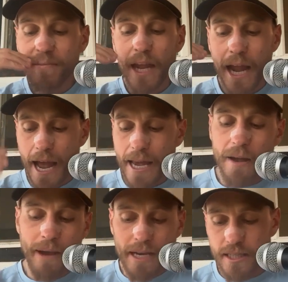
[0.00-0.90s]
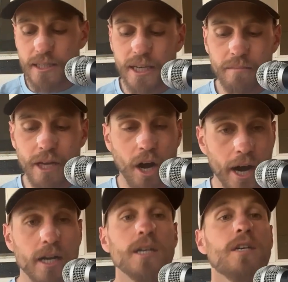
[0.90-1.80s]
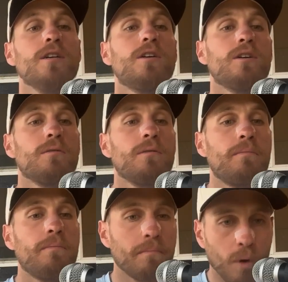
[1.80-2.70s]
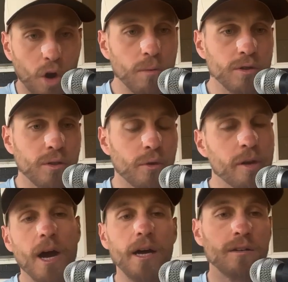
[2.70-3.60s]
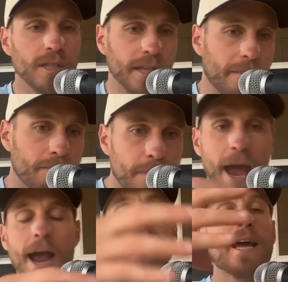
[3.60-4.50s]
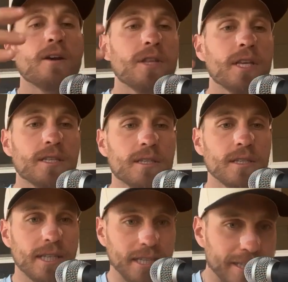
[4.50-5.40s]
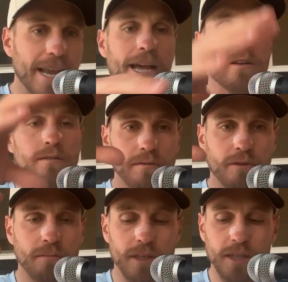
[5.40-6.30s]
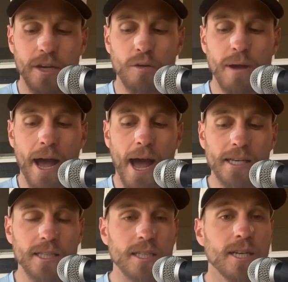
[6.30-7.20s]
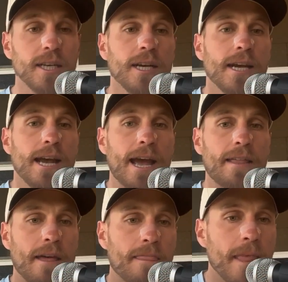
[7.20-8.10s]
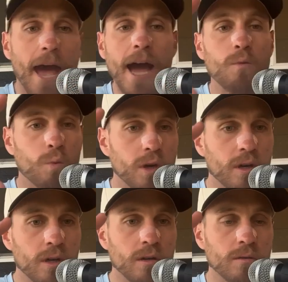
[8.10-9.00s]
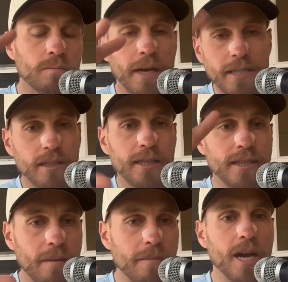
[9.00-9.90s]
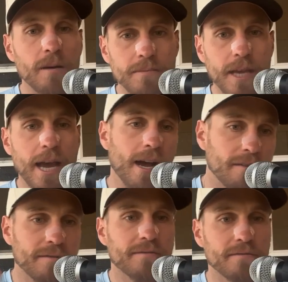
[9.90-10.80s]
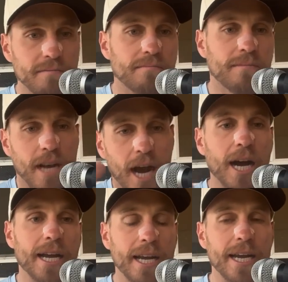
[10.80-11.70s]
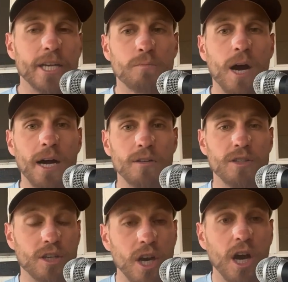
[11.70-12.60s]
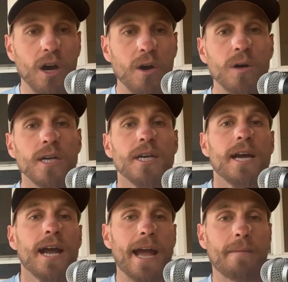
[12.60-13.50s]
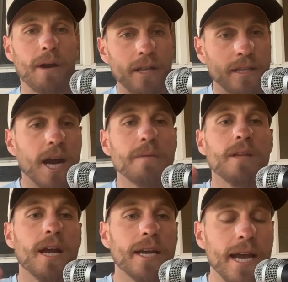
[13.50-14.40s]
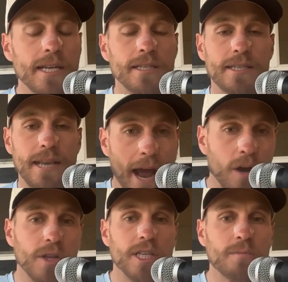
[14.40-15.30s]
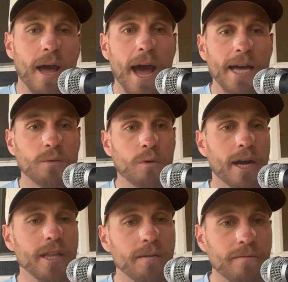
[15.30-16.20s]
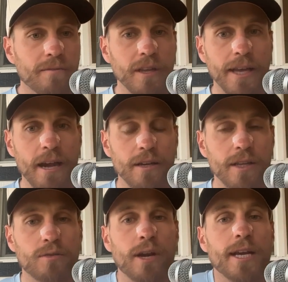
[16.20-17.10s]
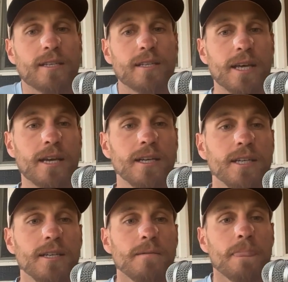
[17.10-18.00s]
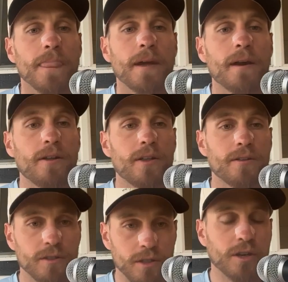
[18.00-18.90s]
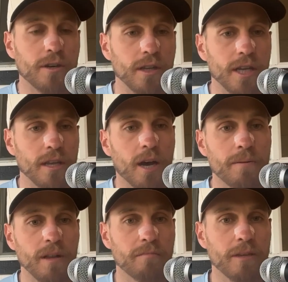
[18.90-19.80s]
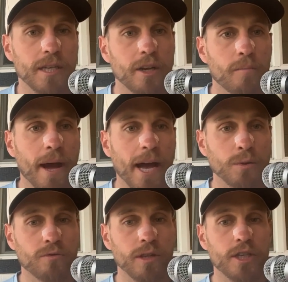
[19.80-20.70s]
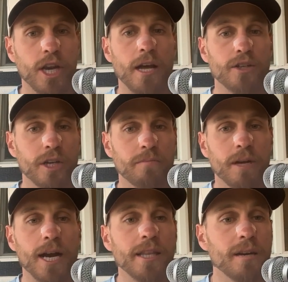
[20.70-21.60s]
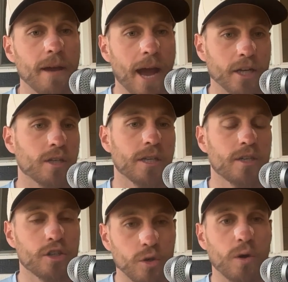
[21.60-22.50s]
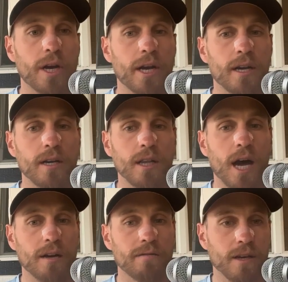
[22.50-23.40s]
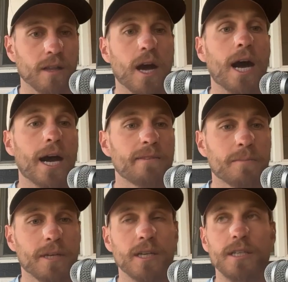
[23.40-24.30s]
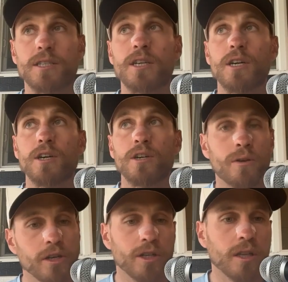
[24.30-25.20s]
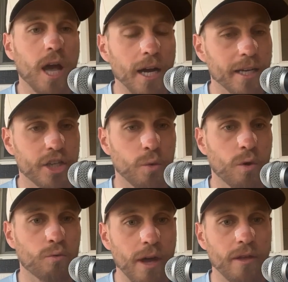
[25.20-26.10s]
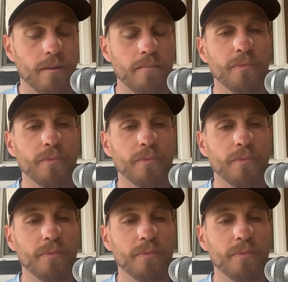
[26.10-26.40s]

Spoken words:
And I basically am like, all right, almost 3 miles to get back down this descent from Mosquito Pass. And then that will basically set me up to have 9-ish miles to go. And by the time that I get down this pass, what I ended up feeling out in this race is that certainly the uphill of Mosquito Pass was really challenging, but I ended up actually enjoying a lot of the climbs, because you can just lock into a rhythm.